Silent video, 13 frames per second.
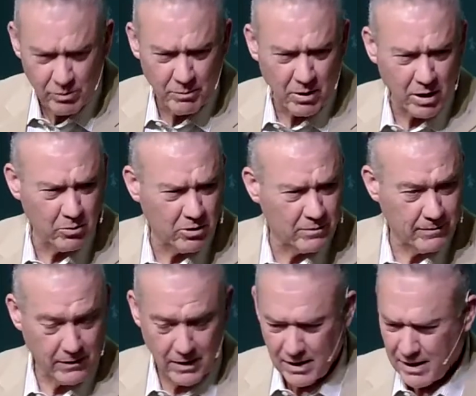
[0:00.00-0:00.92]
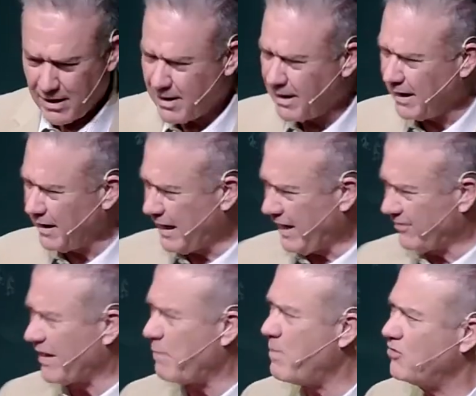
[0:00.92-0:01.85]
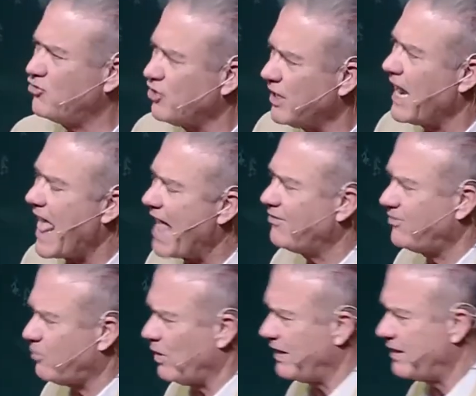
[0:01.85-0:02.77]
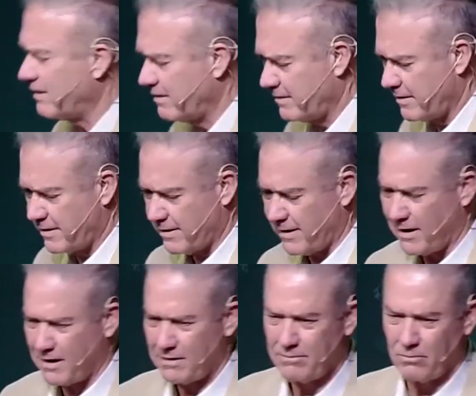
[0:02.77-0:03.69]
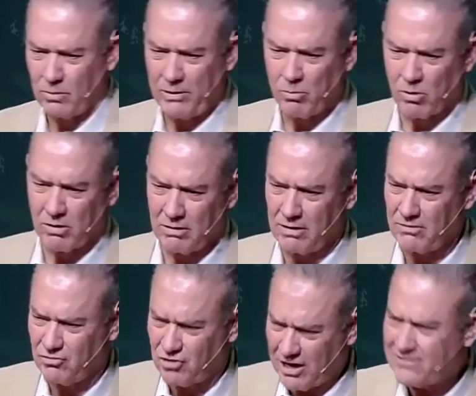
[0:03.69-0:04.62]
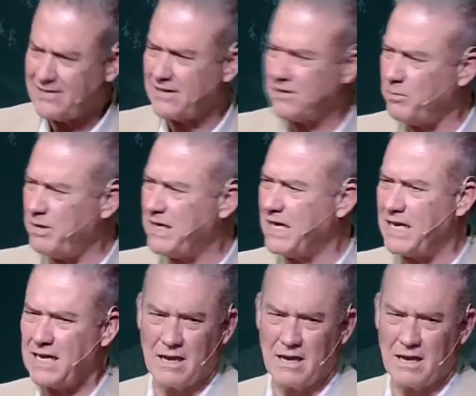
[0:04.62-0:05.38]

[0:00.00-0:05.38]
Barbara. As I mentioned last week, uh, we were just at the beginning